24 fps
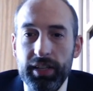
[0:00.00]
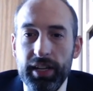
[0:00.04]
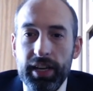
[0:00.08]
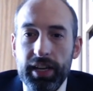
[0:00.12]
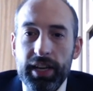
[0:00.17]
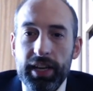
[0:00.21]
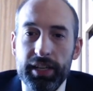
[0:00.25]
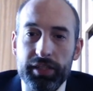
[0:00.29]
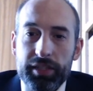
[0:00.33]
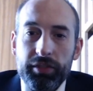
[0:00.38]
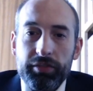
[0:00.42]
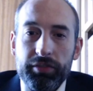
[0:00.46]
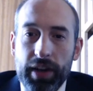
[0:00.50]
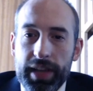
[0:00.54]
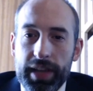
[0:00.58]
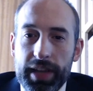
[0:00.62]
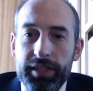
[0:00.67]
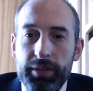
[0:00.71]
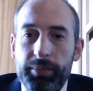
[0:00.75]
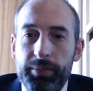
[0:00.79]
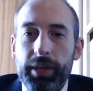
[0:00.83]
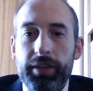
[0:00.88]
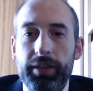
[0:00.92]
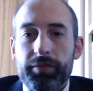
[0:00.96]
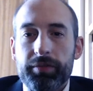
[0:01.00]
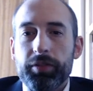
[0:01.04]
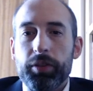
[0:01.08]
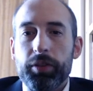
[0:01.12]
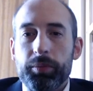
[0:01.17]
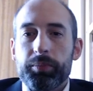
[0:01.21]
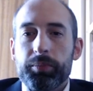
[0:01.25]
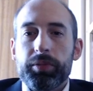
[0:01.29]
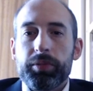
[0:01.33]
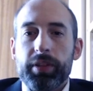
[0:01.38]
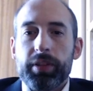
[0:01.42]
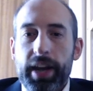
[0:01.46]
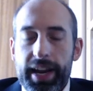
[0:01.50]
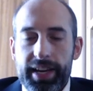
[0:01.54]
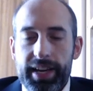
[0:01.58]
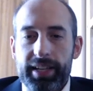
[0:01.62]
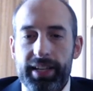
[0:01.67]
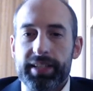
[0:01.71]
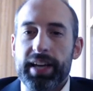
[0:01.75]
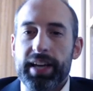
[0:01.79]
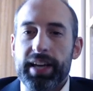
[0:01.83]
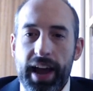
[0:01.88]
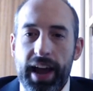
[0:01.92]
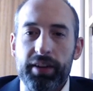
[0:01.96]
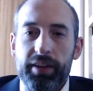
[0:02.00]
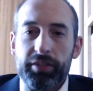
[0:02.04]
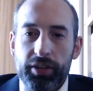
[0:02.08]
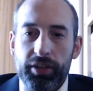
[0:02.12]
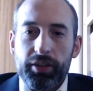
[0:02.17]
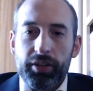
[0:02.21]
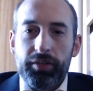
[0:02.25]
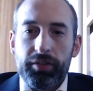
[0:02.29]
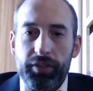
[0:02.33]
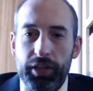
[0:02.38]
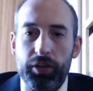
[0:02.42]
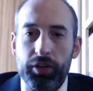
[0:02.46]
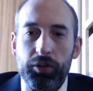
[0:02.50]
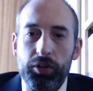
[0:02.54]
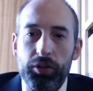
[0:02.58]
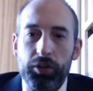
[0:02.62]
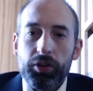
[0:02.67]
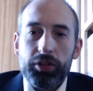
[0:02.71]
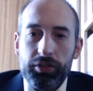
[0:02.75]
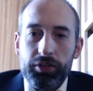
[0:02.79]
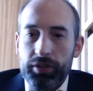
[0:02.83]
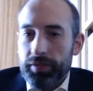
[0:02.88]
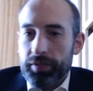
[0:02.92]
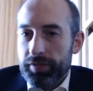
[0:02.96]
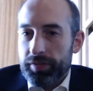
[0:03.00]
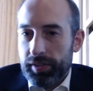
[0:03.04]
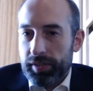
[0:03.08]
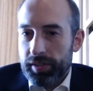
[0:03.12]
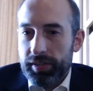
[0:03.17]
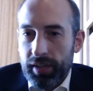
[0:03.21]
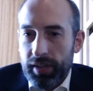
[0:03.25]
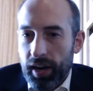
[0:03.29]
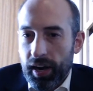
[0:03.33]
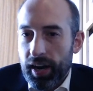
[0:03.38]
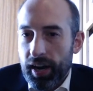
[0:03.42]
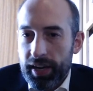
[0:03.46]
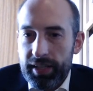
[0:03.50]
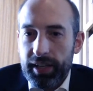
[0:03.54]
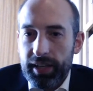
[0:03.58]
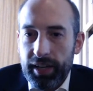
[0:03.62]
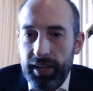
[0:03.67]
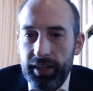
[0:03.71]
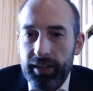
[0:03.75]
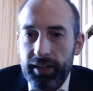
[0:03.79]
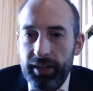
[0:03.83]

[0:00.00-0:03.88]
It's a recipe for the breakdown of the order of society